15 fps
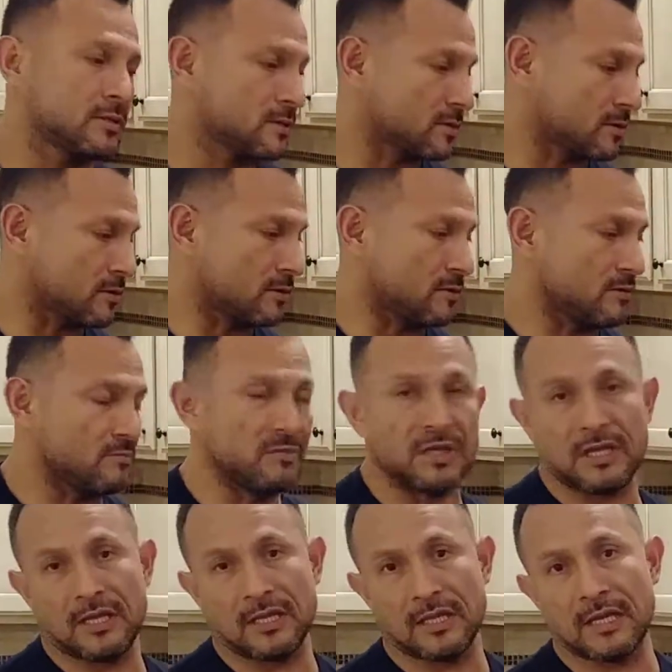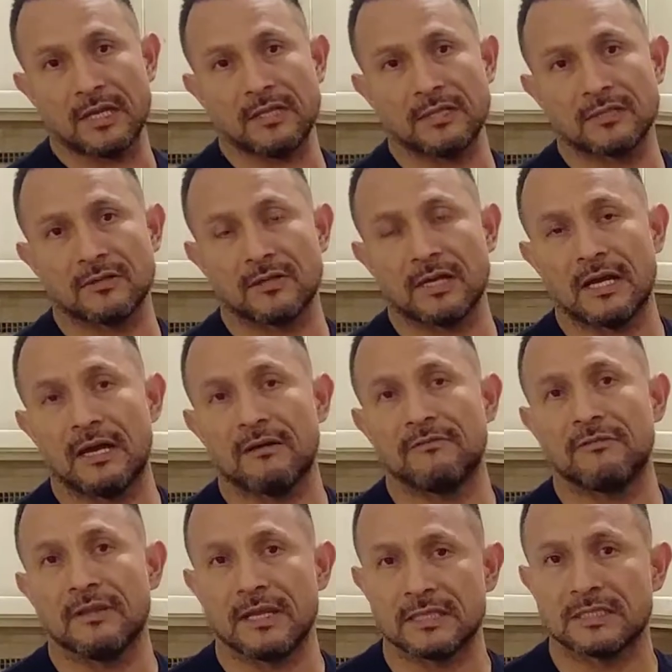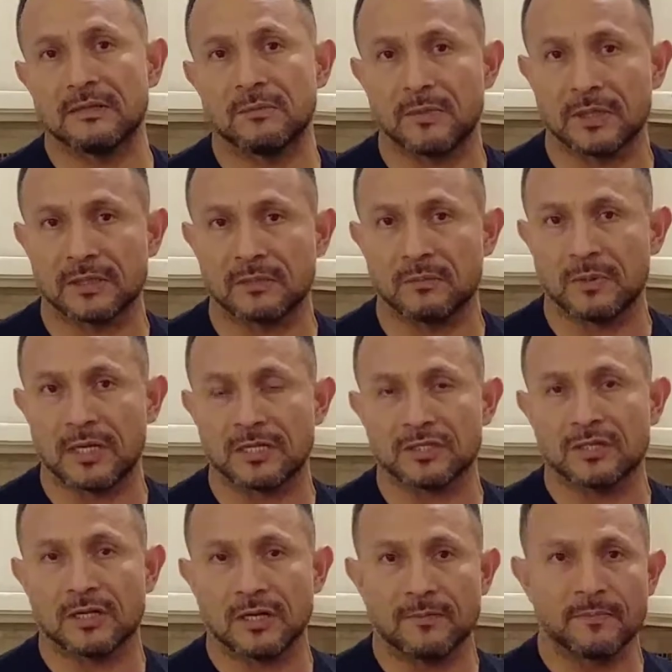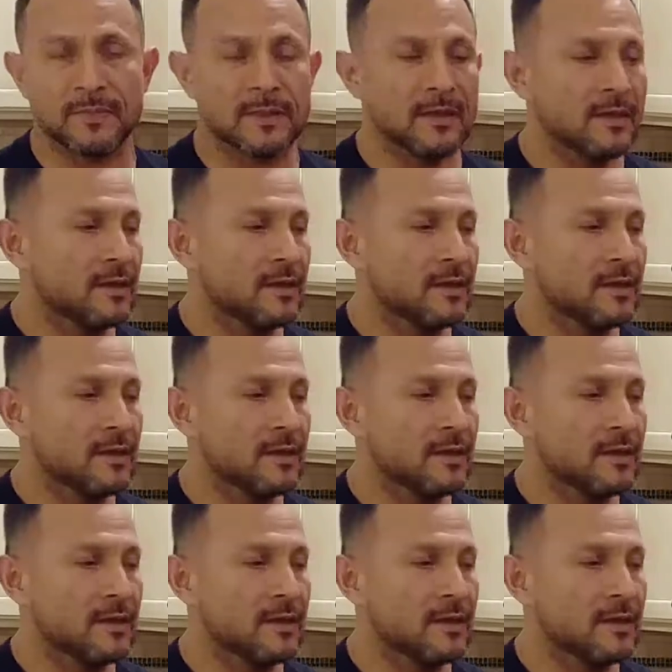so meaning that it's going to have less impact on blood sugar.